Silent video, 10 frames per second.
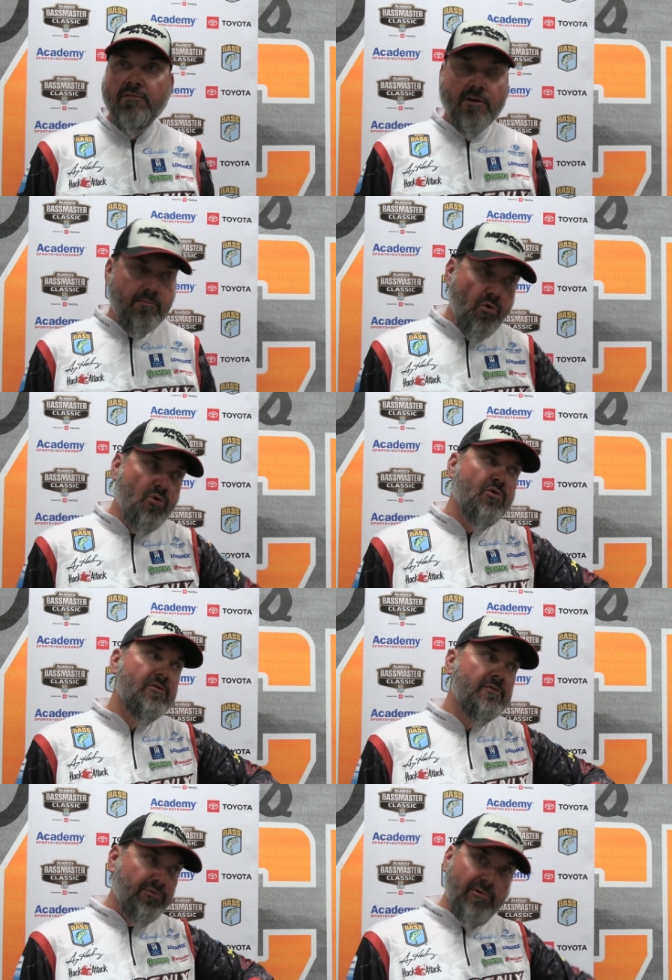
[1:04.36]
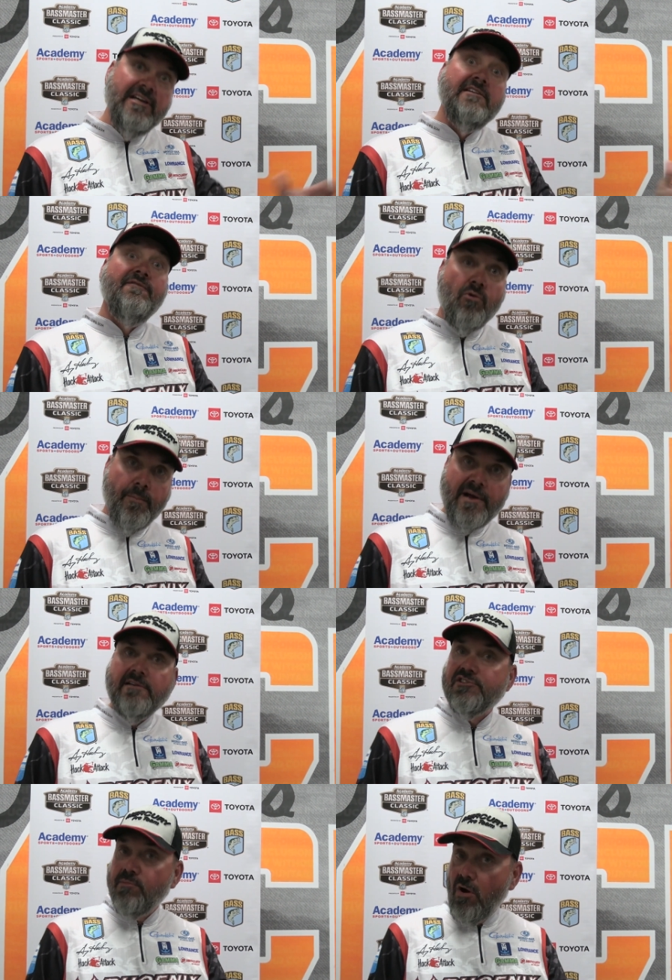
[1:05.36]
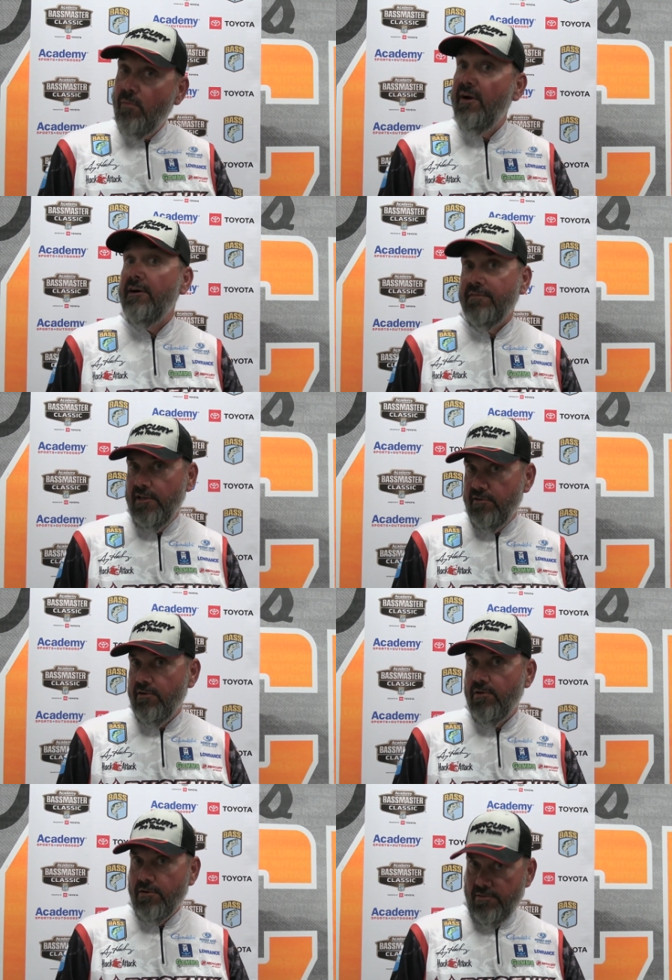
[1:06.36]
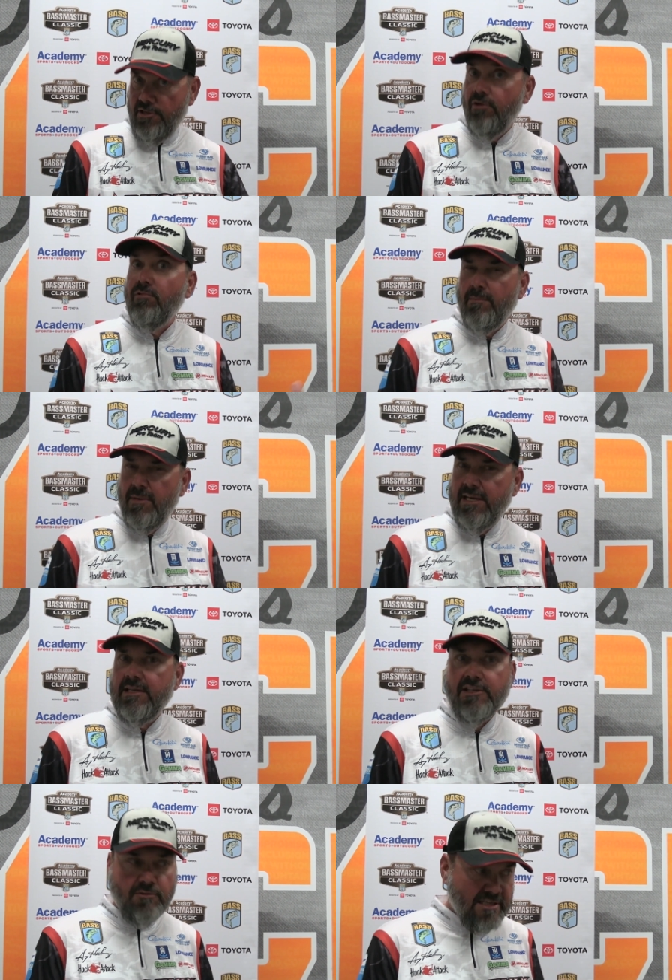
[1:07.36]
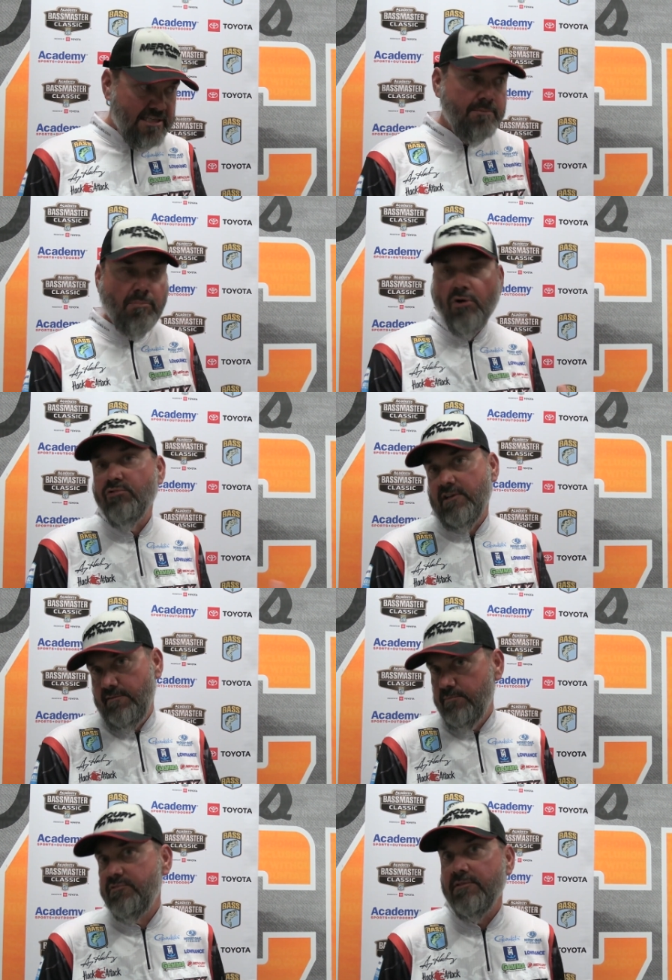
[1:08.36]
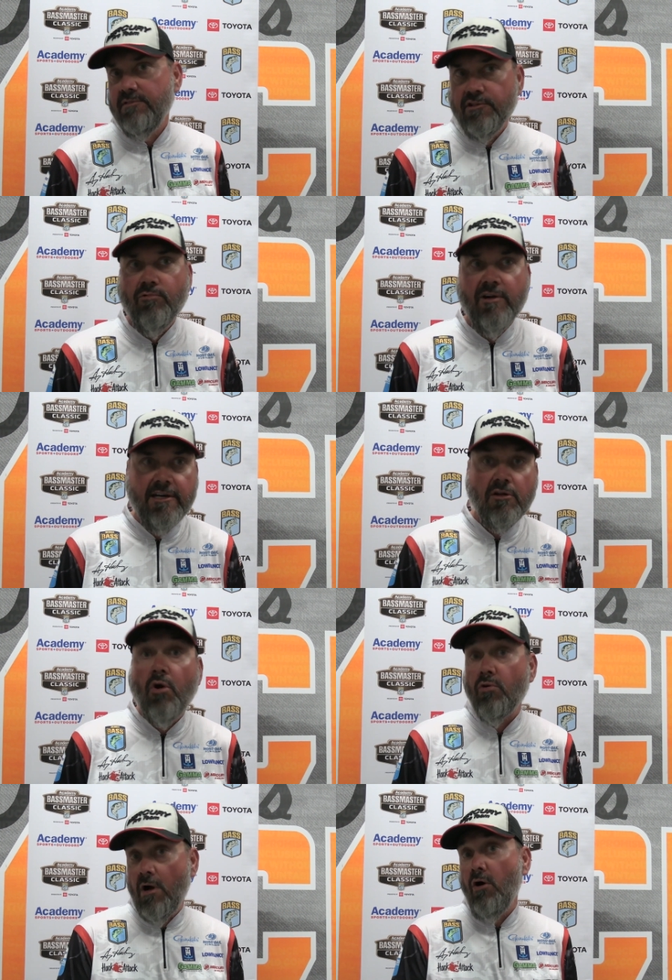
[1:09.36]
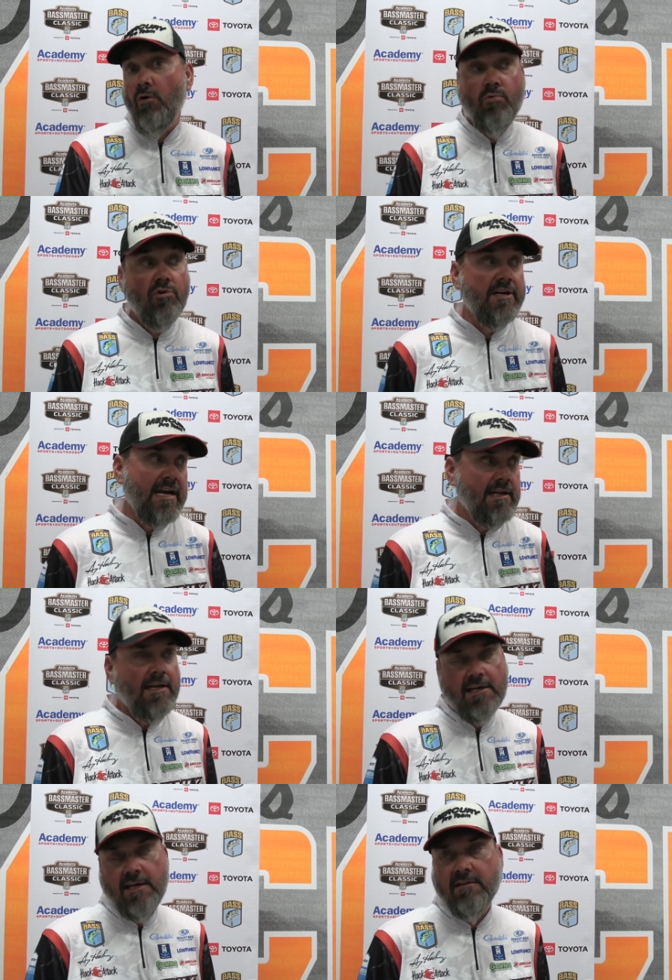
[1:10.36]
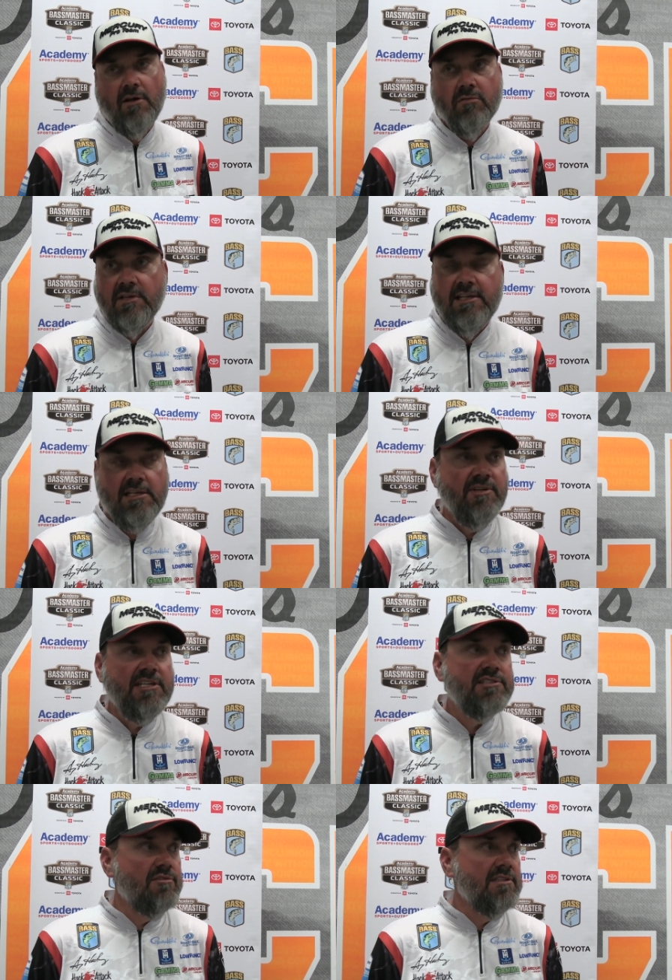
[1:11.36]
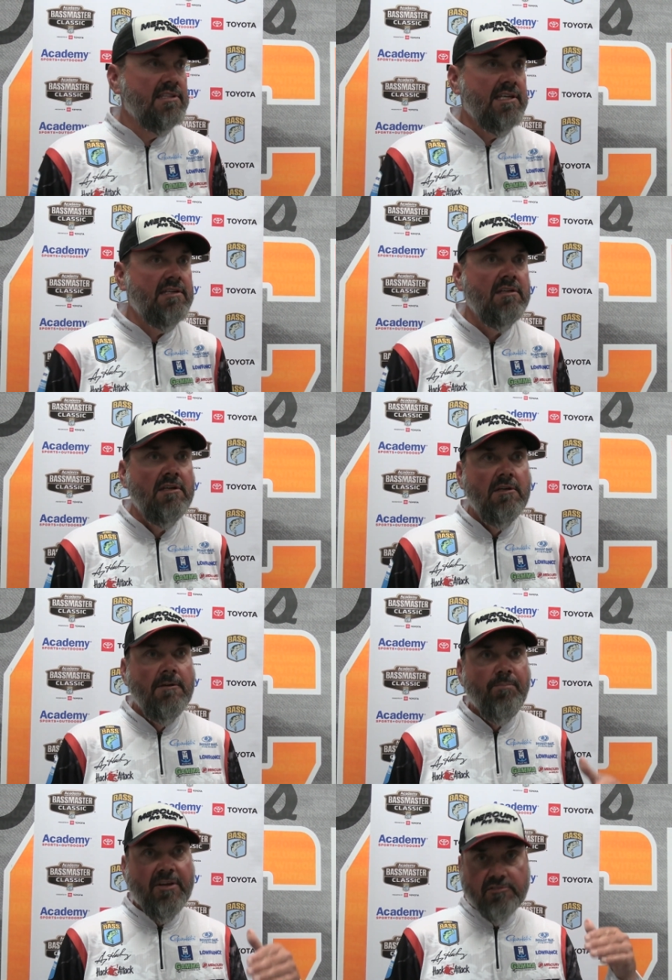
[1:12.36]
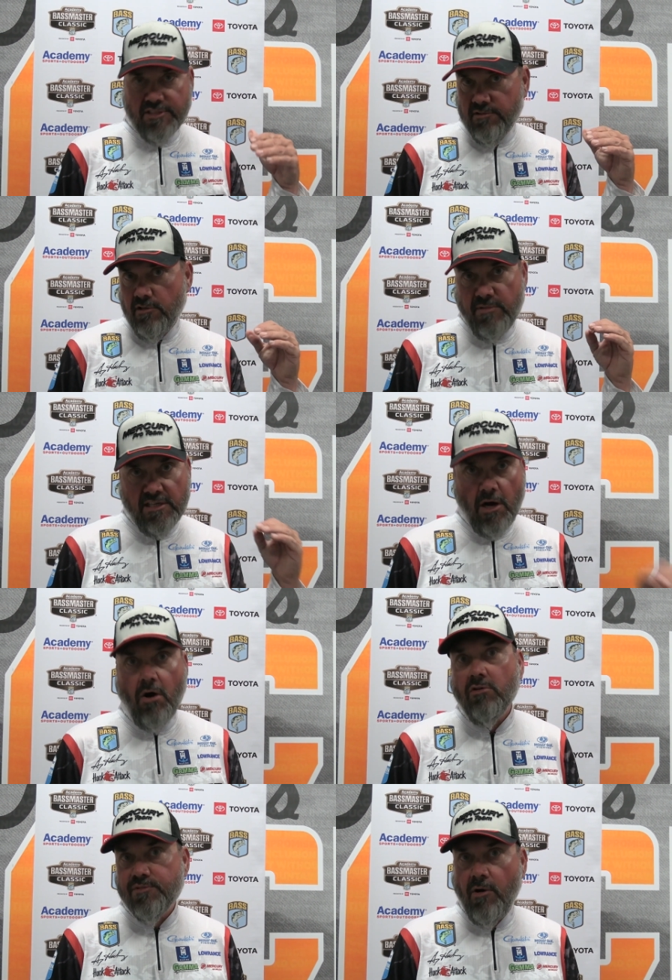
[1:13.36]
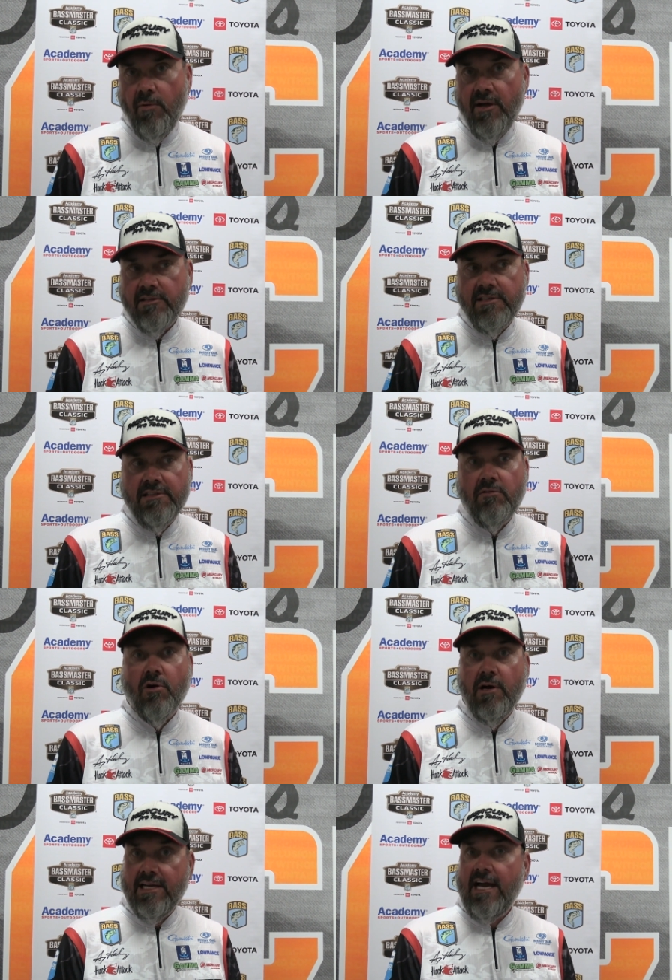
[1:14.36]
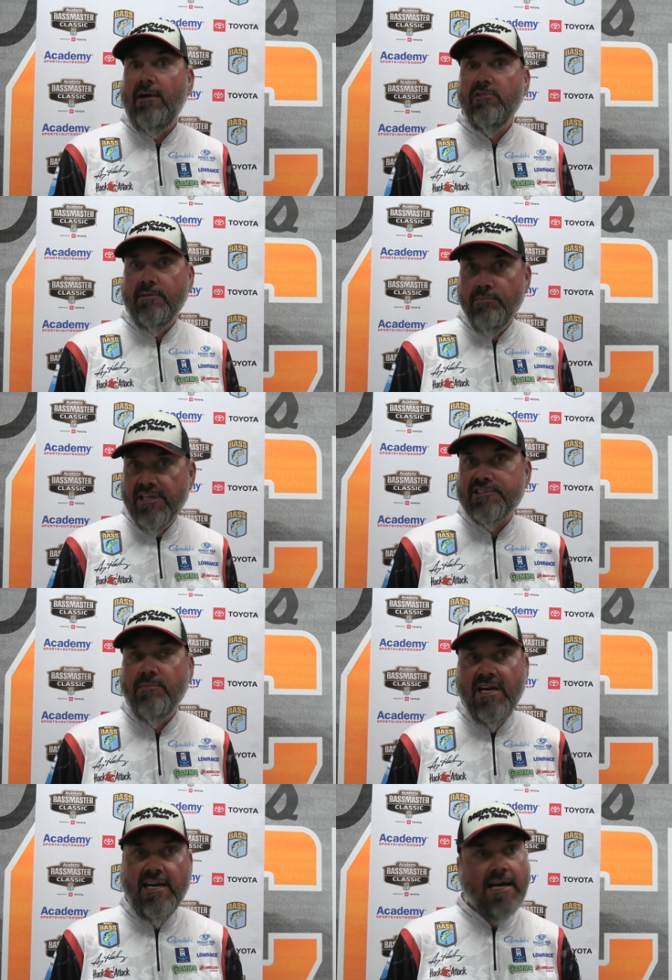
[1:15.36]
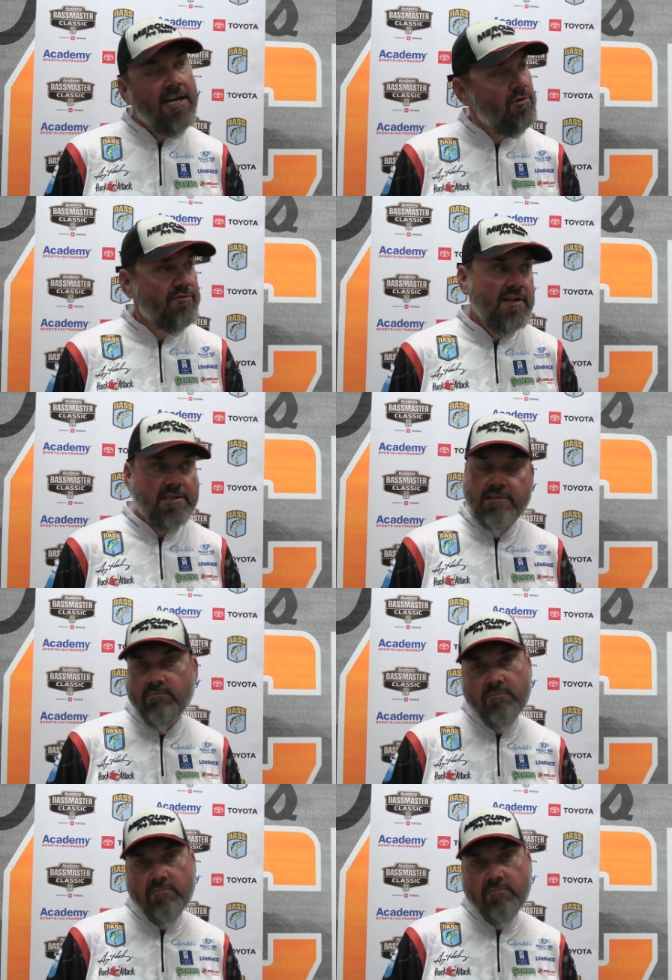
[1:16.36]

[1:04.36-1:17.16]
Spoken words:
there are more 3 and 4 pound smallmouth than there are, you know what I mean? Like, you needed both of them to do well, or all one. I kind of thought that coming into it, that it was either going to be an all smallmouth deal or a guy with a mixed bag. I don't think a